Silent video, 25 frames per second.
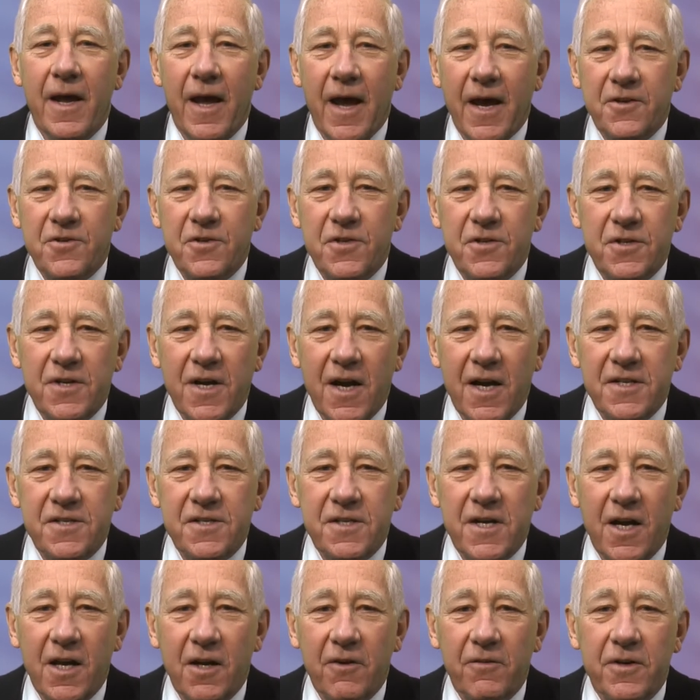exercise
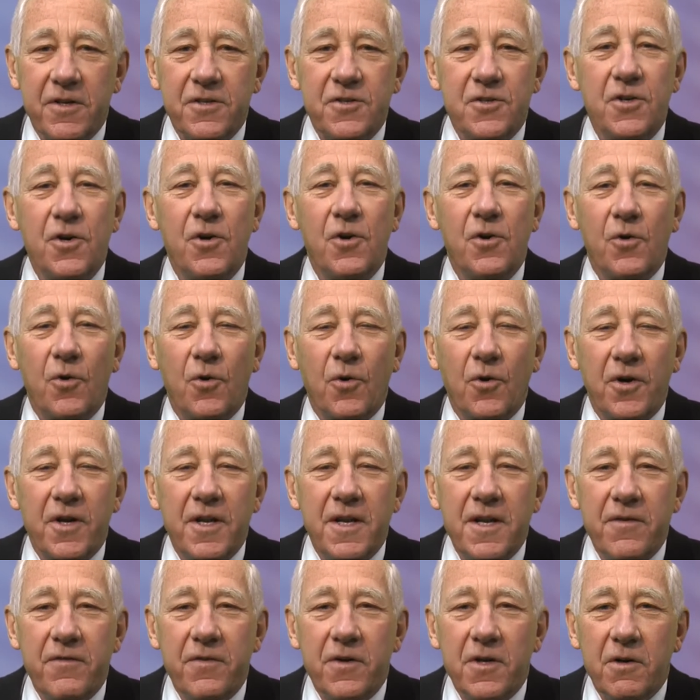tolerance, or
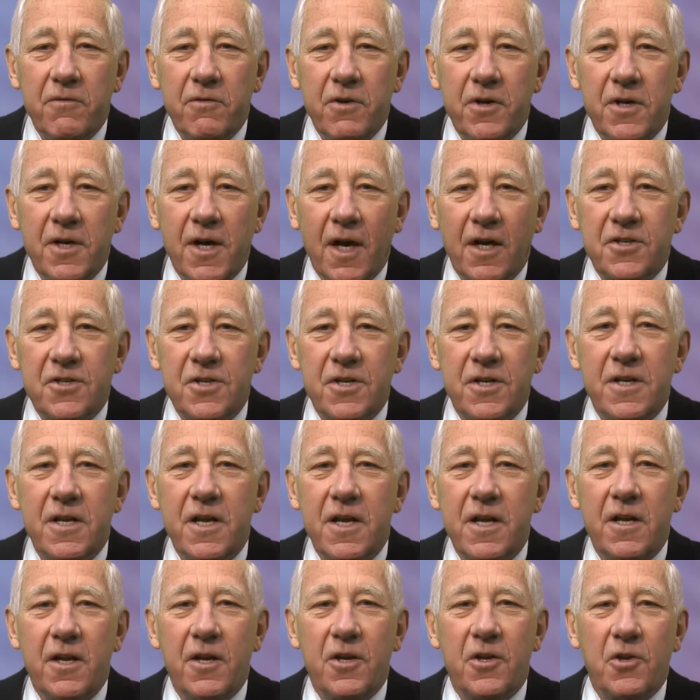even a reduction
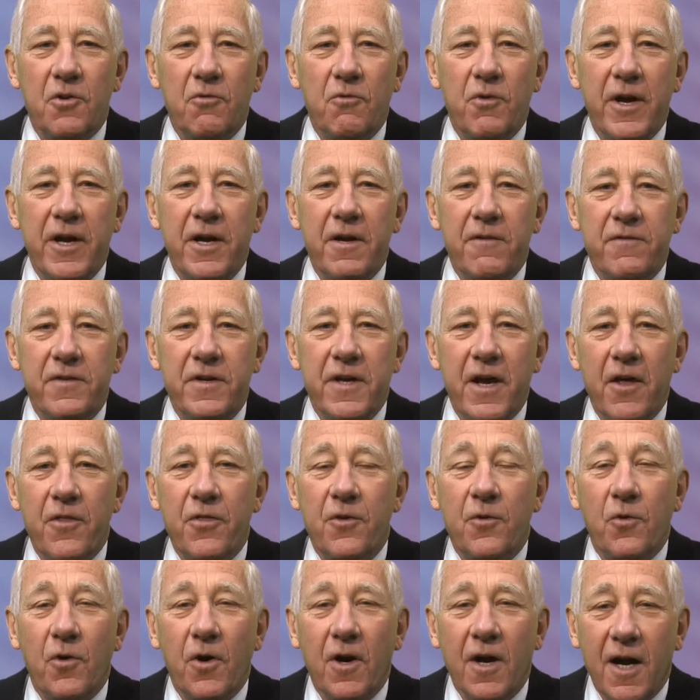in the rate of
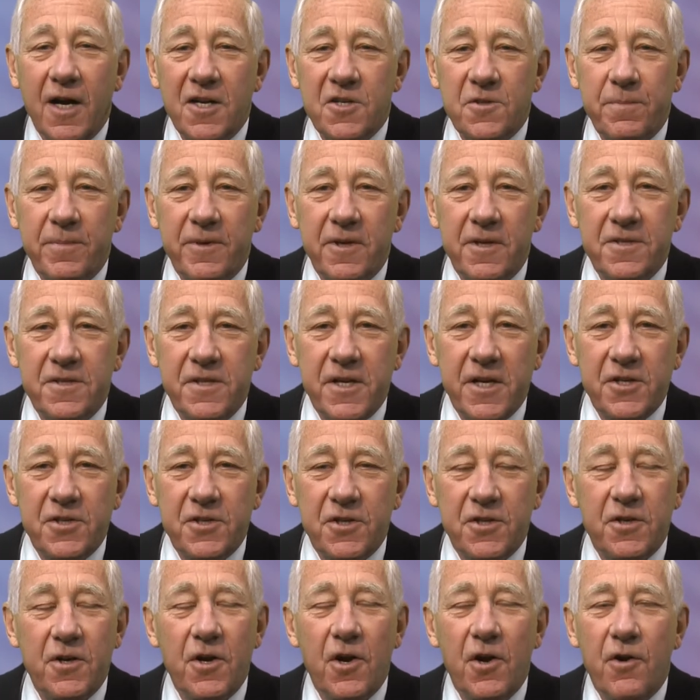death or
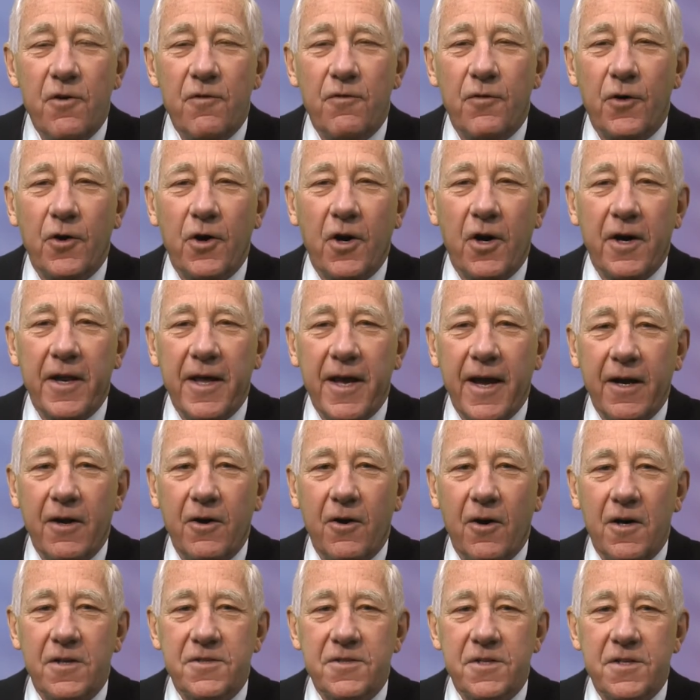hospitalization for cardiac
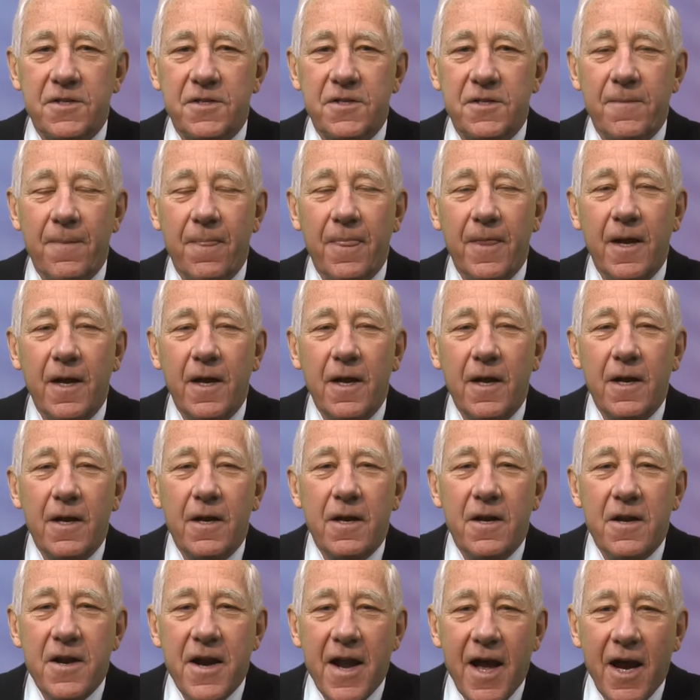causes.
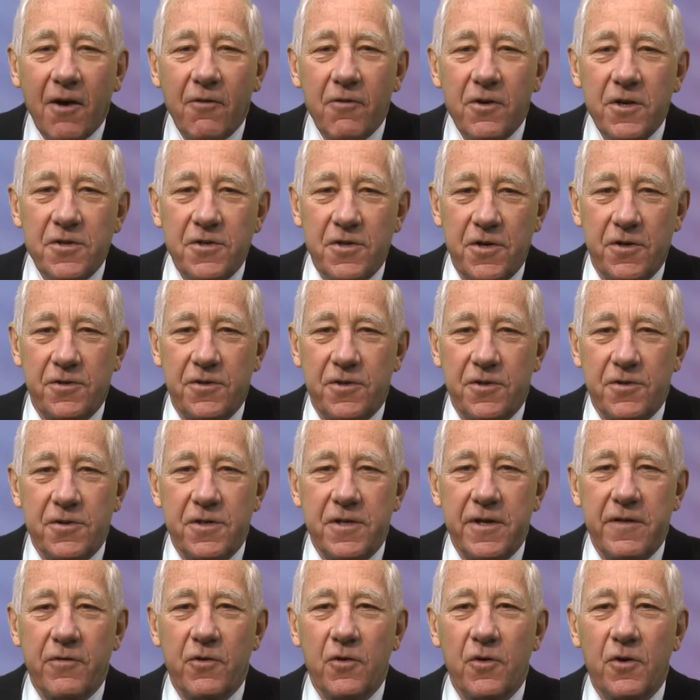Now
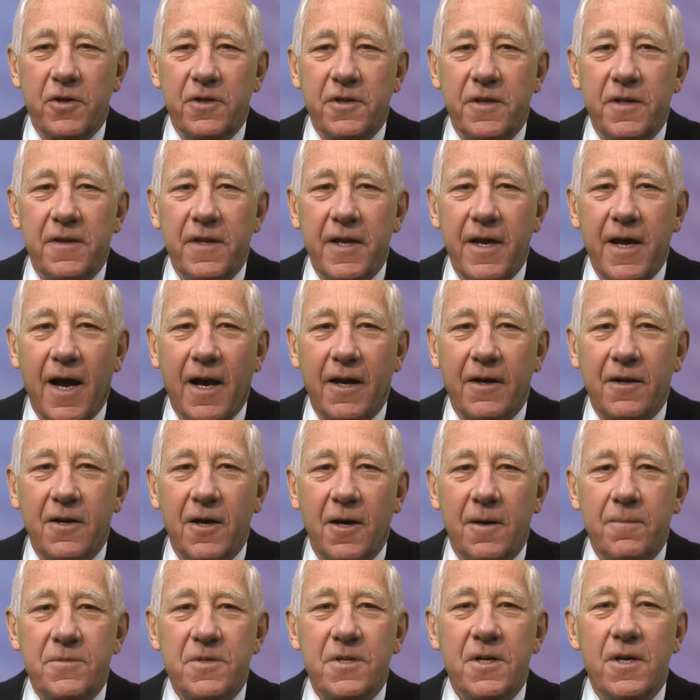researchers have looked at the
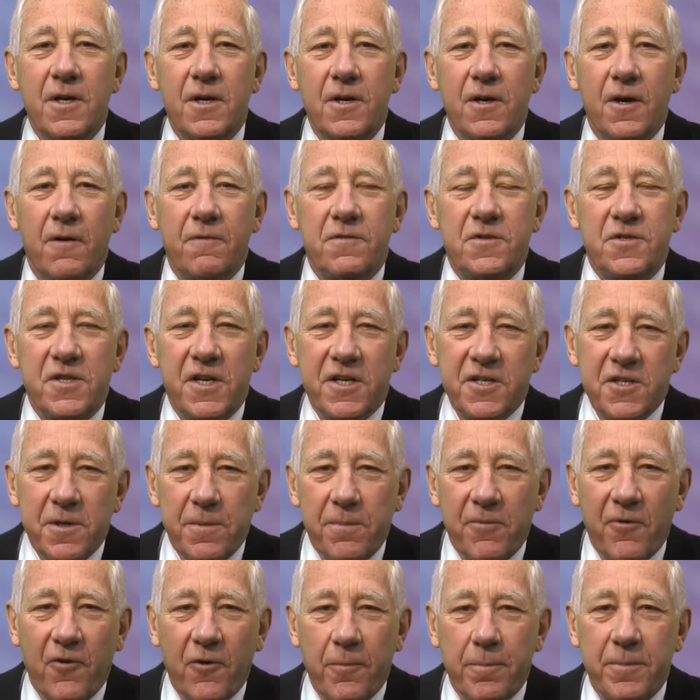outcomes of
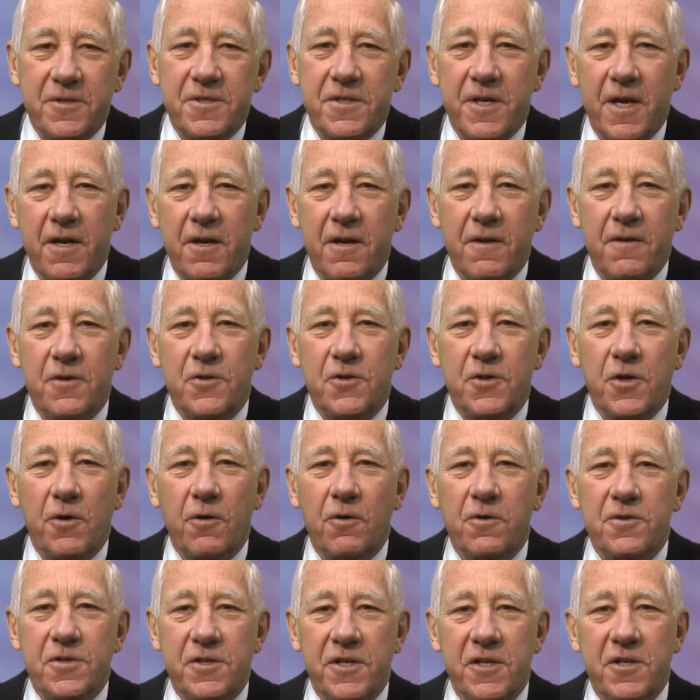64% of the
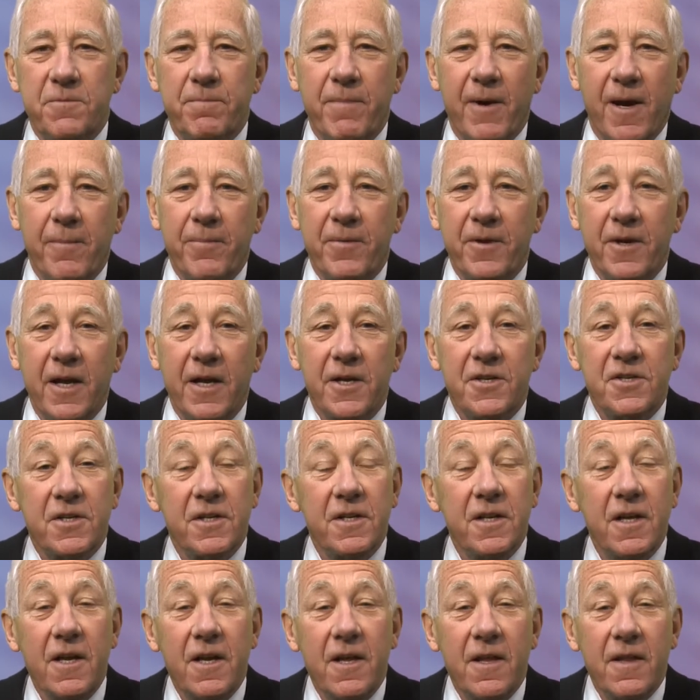total STITCH
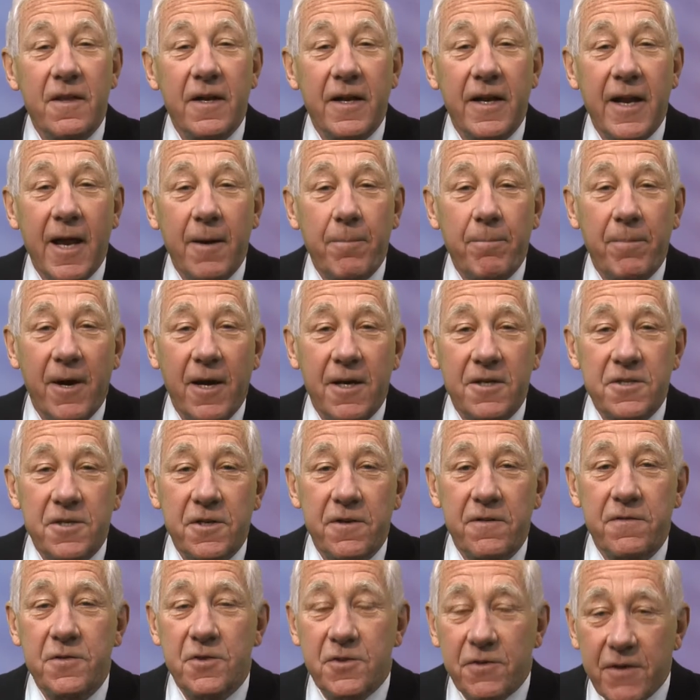population that had
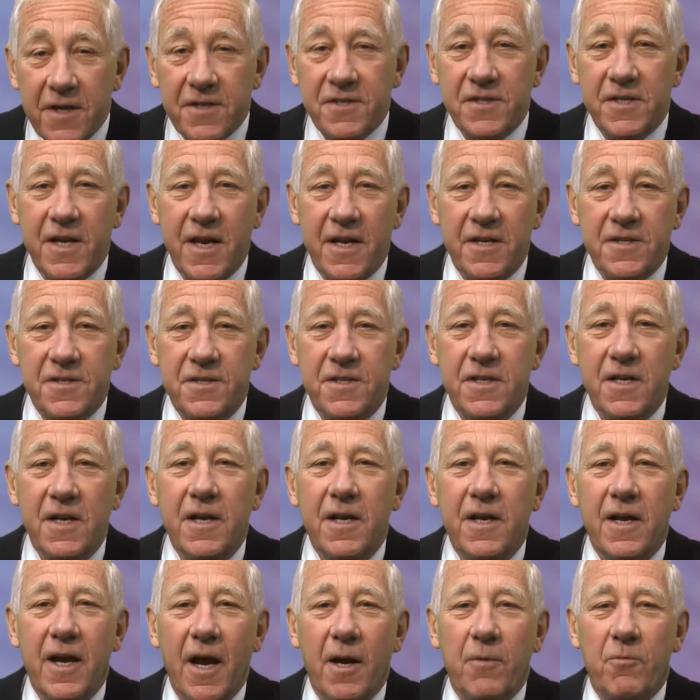positive stress tests
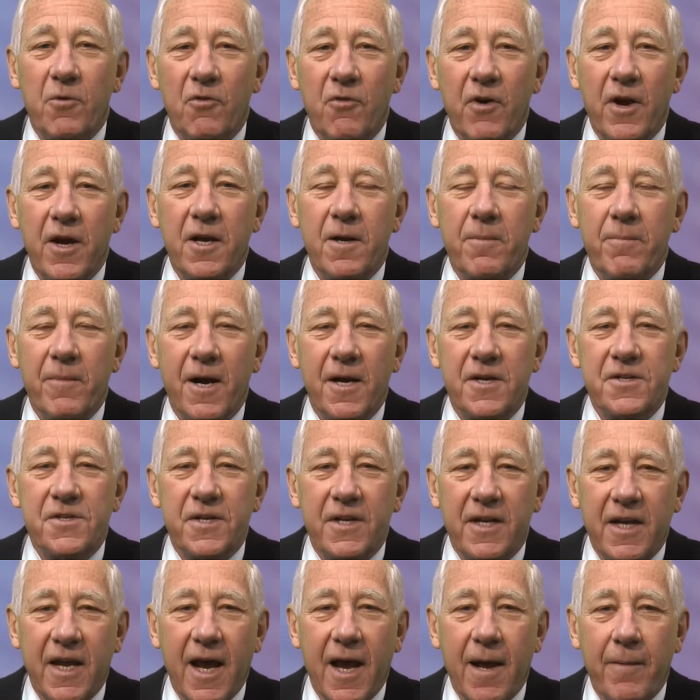and were randomized
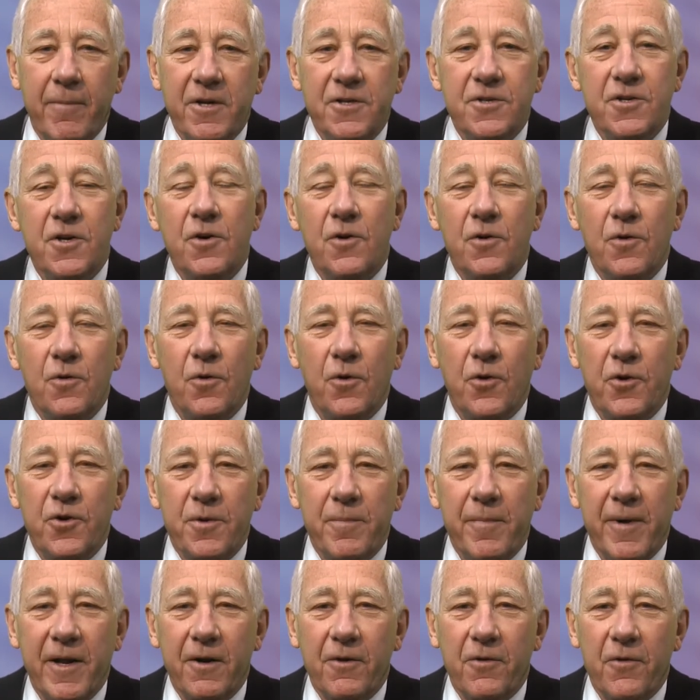to CABG or
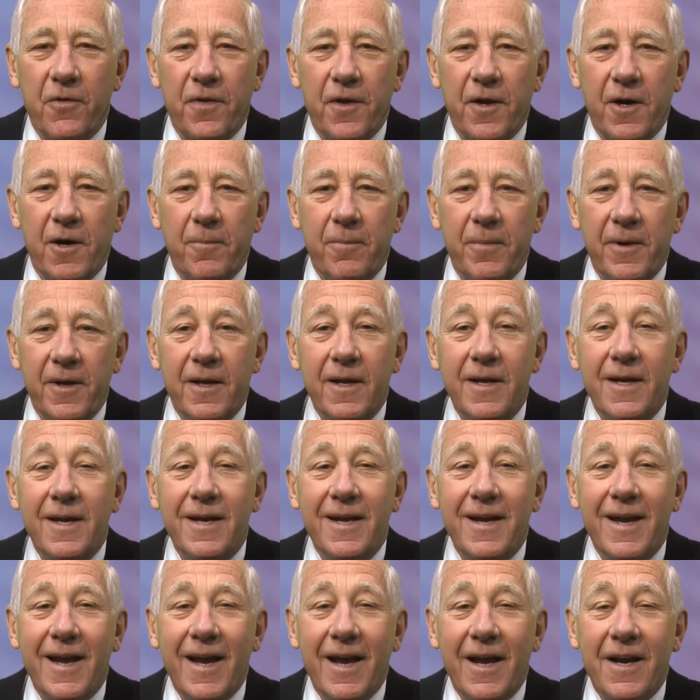to medical therapy.
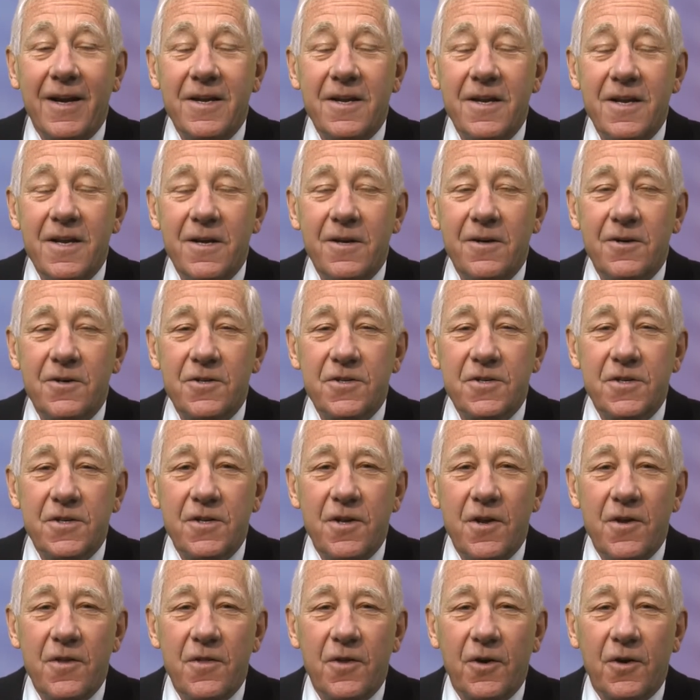And here's
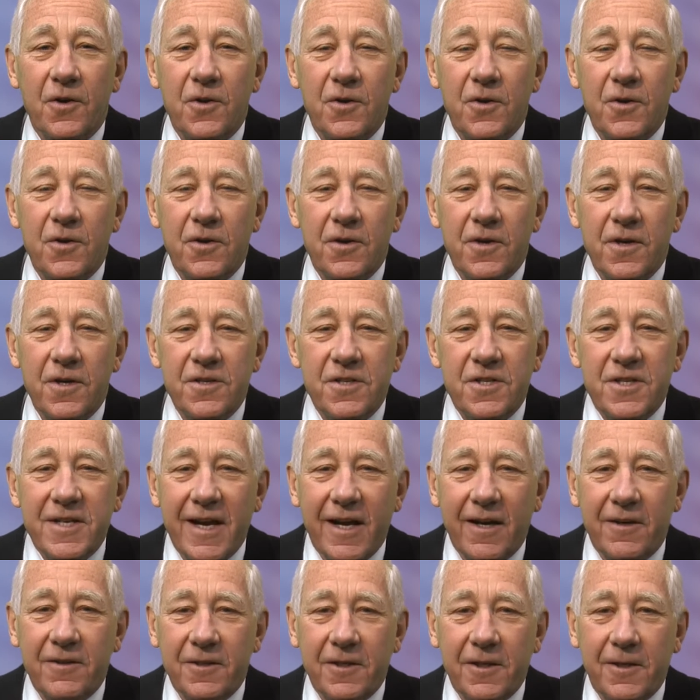the curious
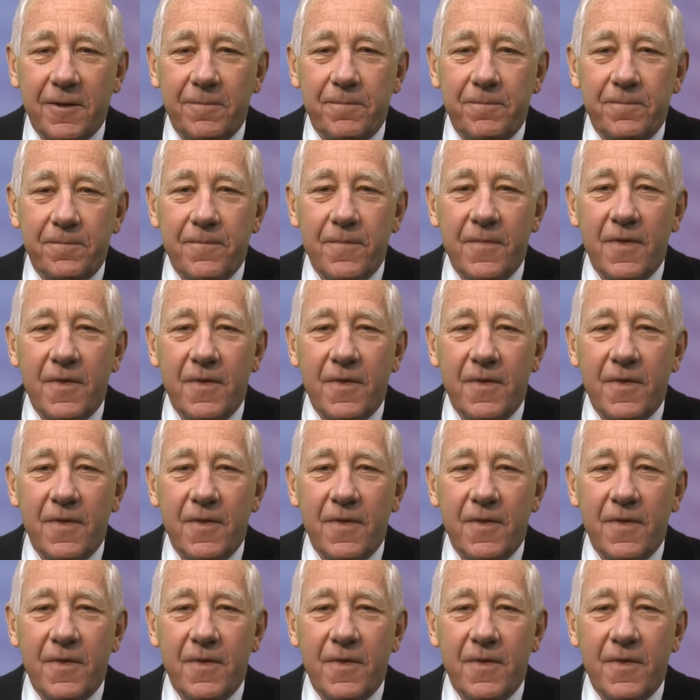outcome.